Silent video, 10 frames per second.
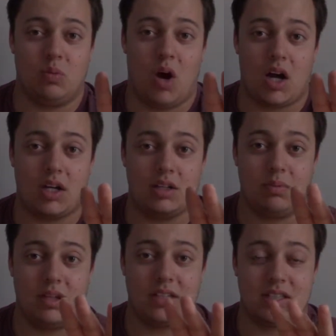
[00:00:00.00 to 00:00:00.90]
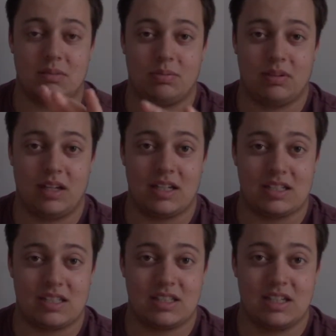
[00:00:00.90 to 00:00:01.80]
walking place to
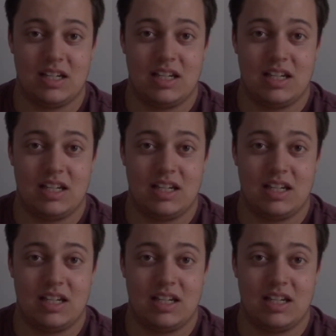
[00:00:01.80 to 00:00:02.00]
place.